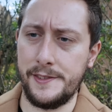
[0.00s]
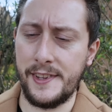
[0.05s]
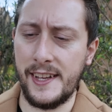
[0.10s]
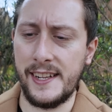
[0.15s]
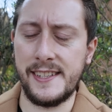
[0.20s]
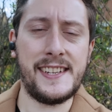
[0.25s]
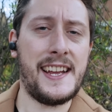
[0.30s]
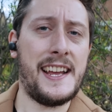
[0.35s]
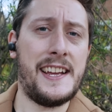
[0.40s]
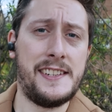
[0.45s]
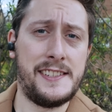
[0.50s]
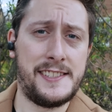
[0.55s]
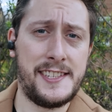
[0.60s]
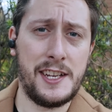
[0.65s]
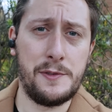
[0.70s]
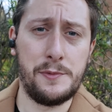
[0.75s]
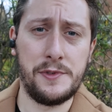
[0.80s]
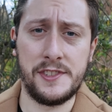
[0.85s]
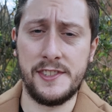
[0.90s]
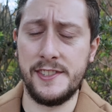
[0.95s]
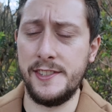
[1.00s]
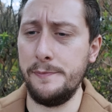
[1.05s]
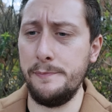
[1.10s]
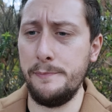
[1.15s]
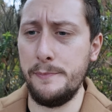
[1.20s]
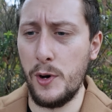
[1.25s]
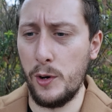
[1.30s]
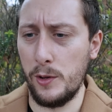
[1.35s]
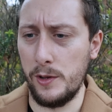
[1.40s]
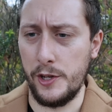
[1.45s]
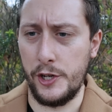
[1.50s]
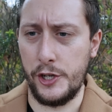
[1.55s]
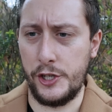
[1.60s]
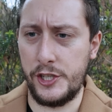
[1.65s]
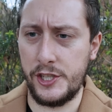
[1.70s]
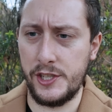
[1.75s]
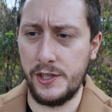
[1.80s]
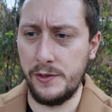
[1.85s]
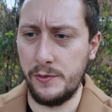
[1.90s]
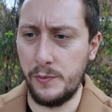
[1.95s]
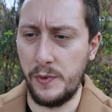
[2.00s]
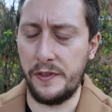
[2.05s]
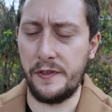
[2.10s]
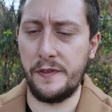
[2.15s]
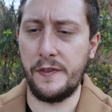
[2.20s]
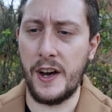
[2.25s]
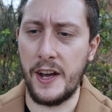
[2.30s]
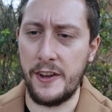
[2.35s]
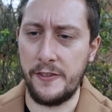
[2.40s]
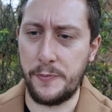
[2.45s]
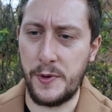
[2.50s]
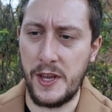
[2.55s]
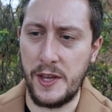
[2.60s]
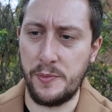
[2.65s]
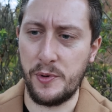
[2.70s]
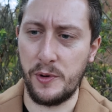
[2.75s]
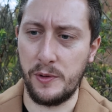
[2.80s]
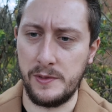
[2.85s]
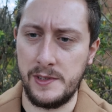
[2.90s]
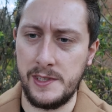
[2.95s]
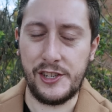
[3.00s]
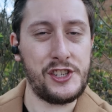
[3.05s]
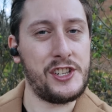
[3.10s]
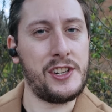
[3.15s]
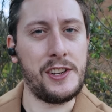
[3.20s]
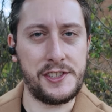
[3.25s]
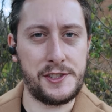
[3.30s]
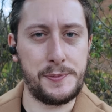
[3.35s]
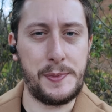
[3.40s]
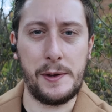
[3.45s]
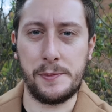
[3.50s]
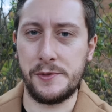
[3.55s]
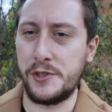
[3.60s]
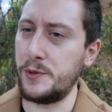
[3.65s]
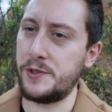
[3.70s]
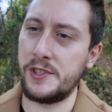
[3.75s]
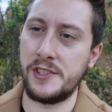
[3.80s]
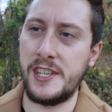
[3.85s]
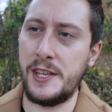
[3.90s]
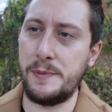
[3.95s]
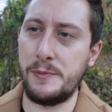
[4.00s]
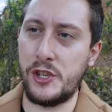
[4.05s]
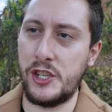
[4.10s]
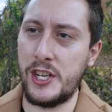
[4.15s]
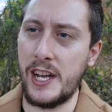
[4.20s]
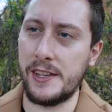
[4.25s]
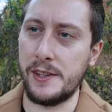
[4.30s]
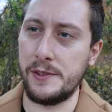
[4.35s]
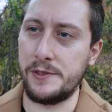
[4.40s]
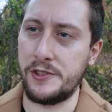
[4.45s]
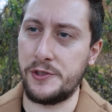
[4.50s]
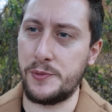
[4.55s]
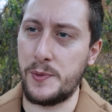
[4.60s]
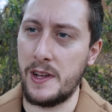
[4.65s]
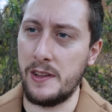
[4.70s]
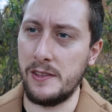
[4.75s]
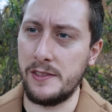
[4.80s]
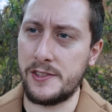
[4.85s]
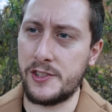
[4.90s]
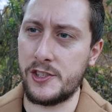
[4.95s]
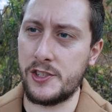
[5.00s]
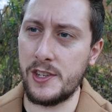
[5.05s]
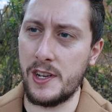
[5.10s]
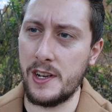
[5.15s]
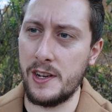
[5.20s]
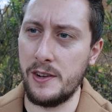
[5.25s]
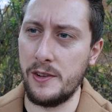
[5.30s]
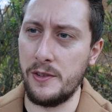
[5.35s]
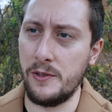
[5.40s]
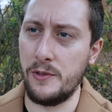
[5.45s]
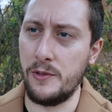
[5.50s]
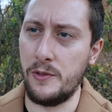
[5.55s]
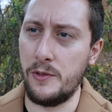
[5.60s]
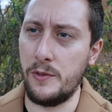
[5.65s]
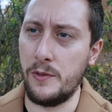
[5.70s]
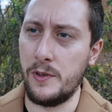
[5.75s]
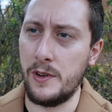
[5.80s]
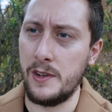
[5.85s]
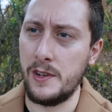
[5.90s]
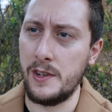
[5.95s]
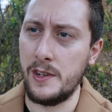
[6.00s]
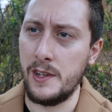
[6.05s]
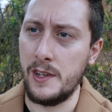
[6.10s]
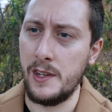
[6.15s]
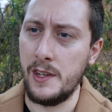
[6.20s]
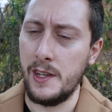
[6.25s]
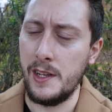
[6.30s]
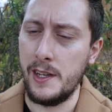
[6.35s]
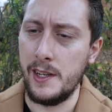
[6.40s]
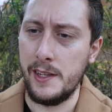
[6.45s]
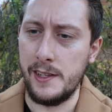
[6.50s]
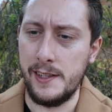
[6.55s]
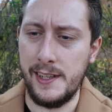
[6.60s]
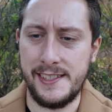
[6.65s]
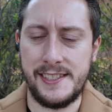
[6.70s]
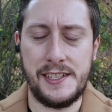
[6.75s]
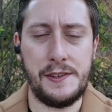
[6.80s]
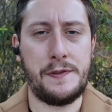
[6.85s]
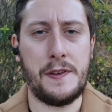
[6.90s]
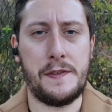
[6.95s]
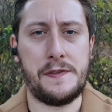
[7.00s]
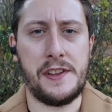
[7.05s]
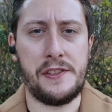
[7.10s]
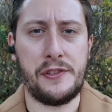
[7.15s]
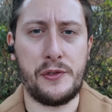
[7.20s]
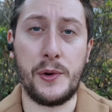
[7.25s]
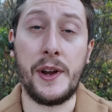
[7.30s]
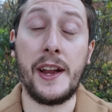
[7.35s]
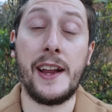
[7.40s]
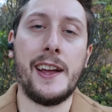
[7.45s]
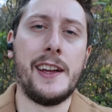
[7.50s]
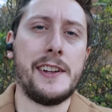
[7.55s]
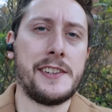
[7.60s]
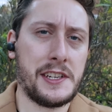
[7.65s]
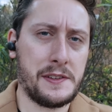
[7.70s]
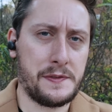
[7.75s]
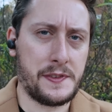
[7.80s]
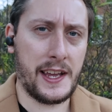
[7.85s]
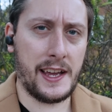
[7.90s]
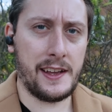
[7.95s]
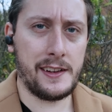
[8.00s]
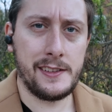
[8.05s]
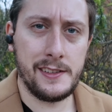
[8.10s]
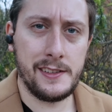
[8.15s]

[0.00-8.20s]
Event Entei was demolished with 5 people. It's actually nice to be able to use a team of shadows as well. So, 1953. Don't forget